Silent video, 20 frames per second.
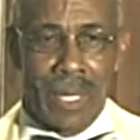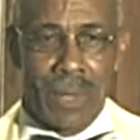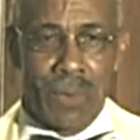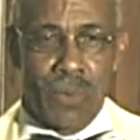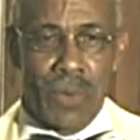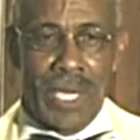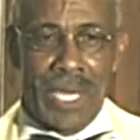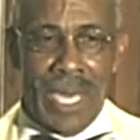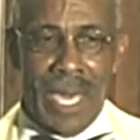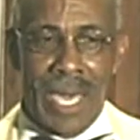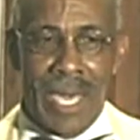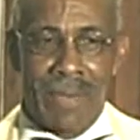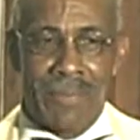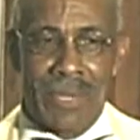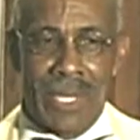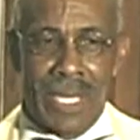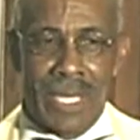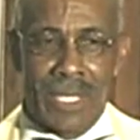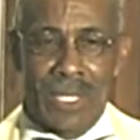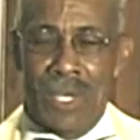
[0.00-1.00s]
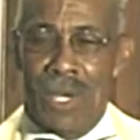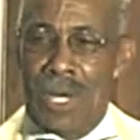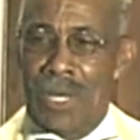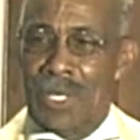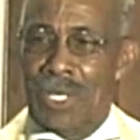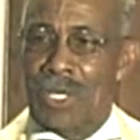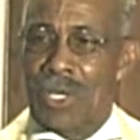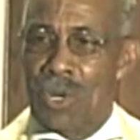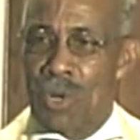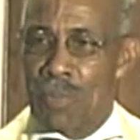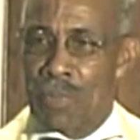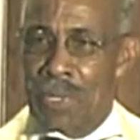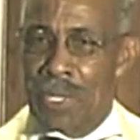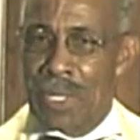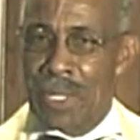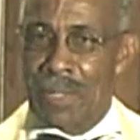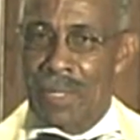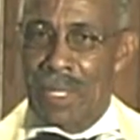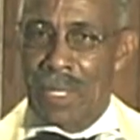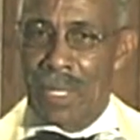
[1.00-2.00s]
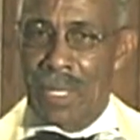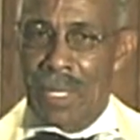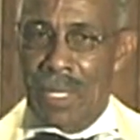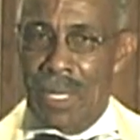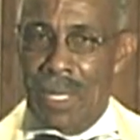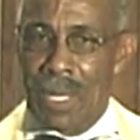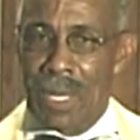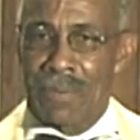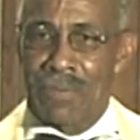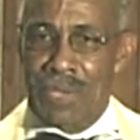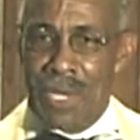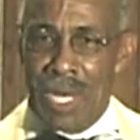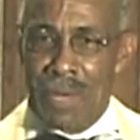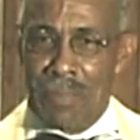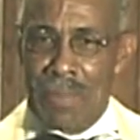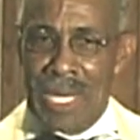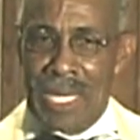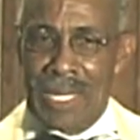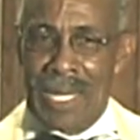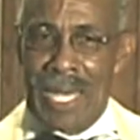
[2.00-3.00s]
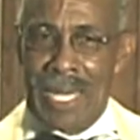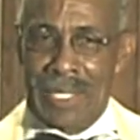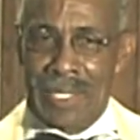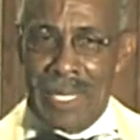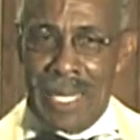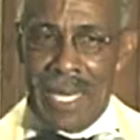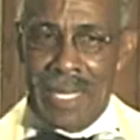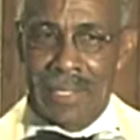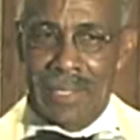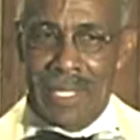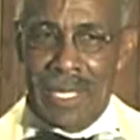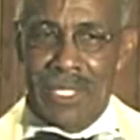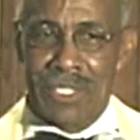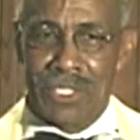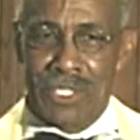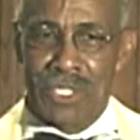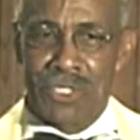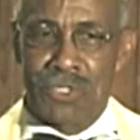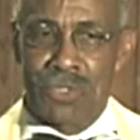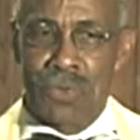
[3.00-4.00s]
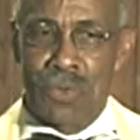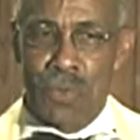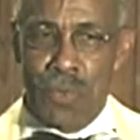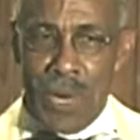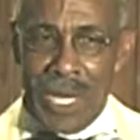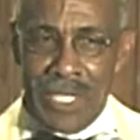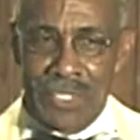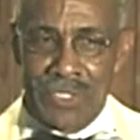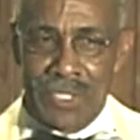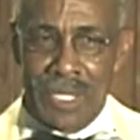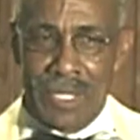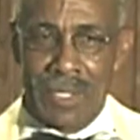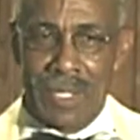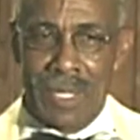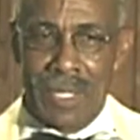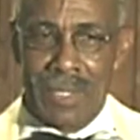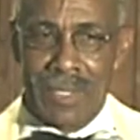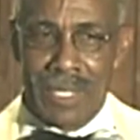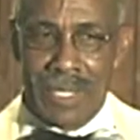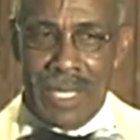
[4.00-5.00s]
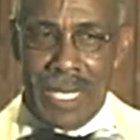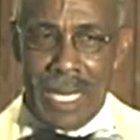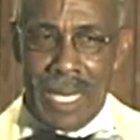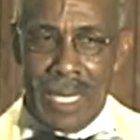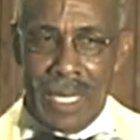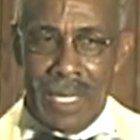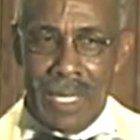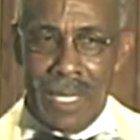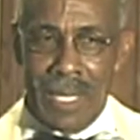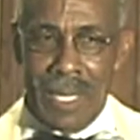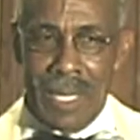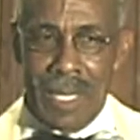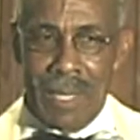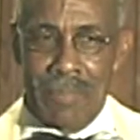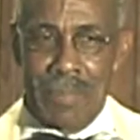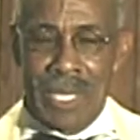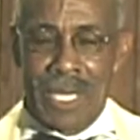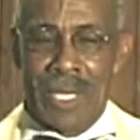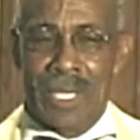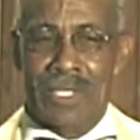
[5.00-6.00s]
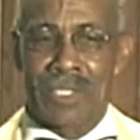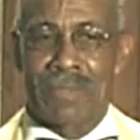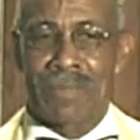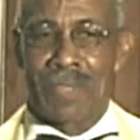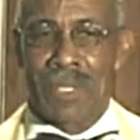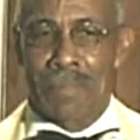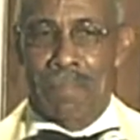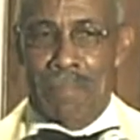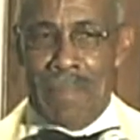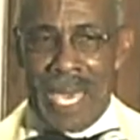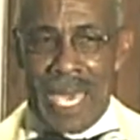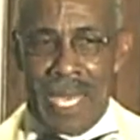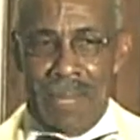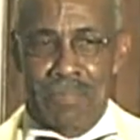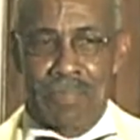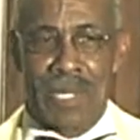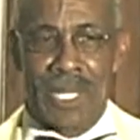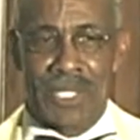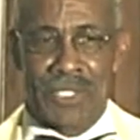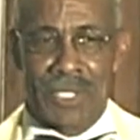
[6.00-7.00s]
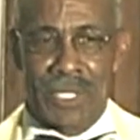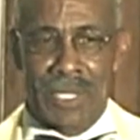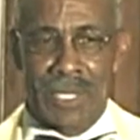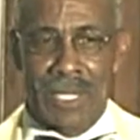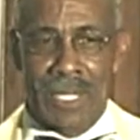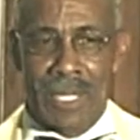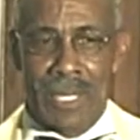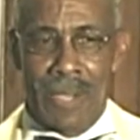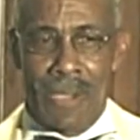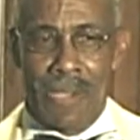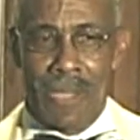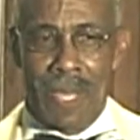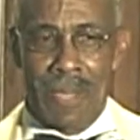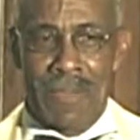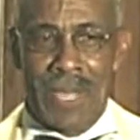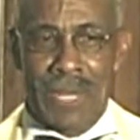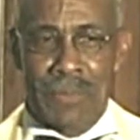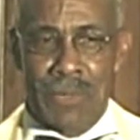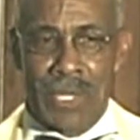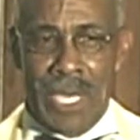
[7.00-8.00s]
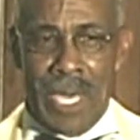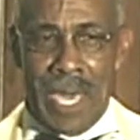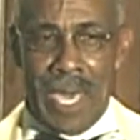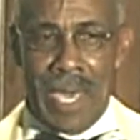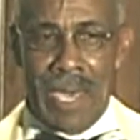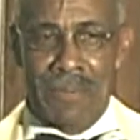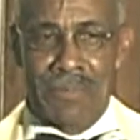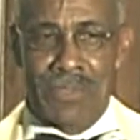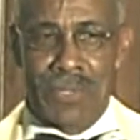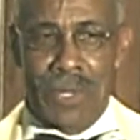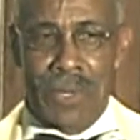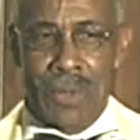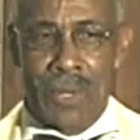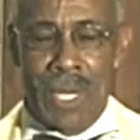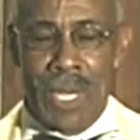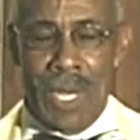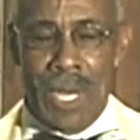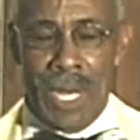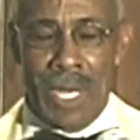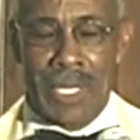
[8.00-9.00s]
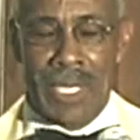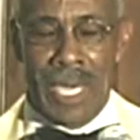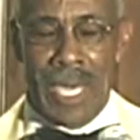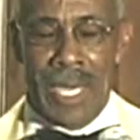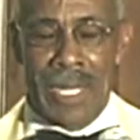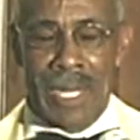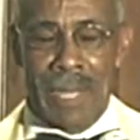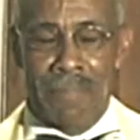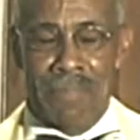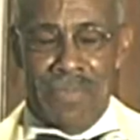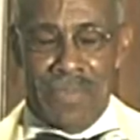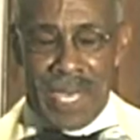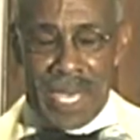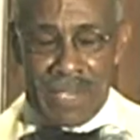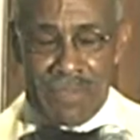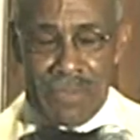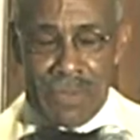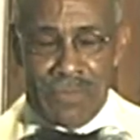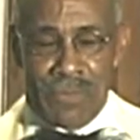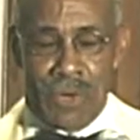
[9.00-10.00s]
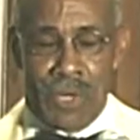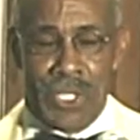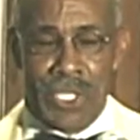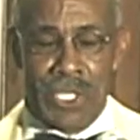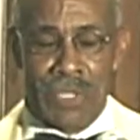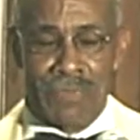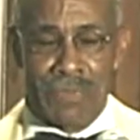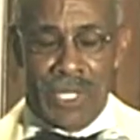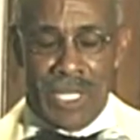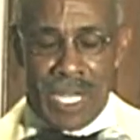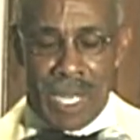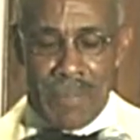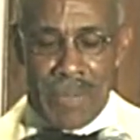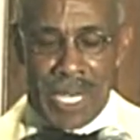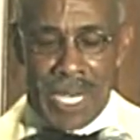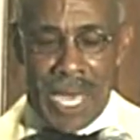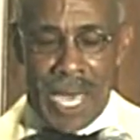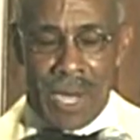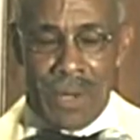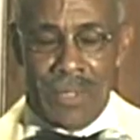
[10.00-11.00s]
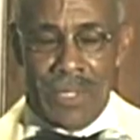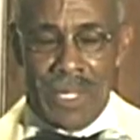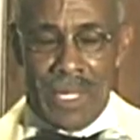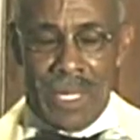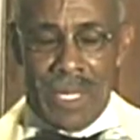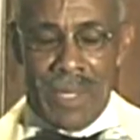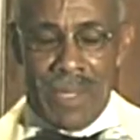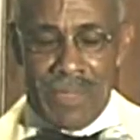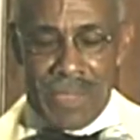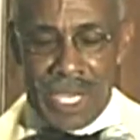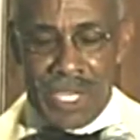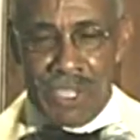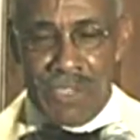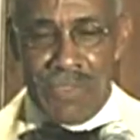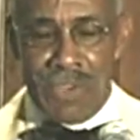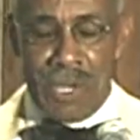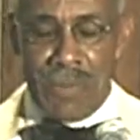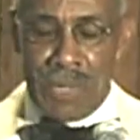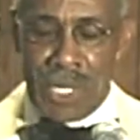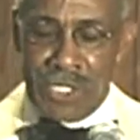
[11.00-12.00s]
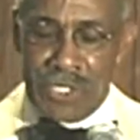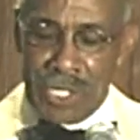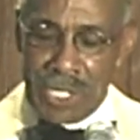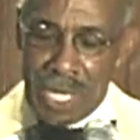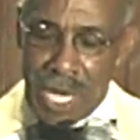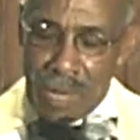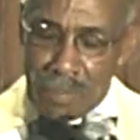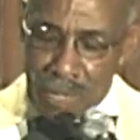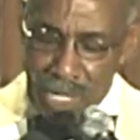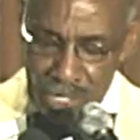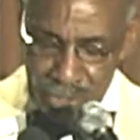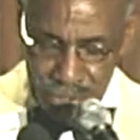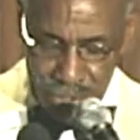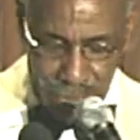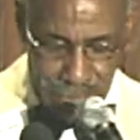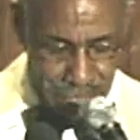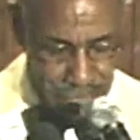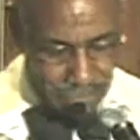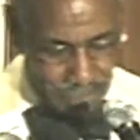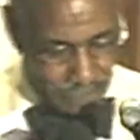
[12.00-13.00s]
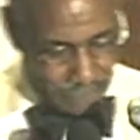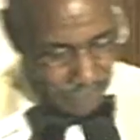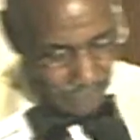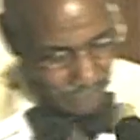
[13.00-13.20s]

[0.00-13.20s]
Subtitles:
We have a cornucopia of young men like that that are just wasted today because of the bad pension that we have. So again, I'm thankful for you for coming out. Thank you very much, and God bless you.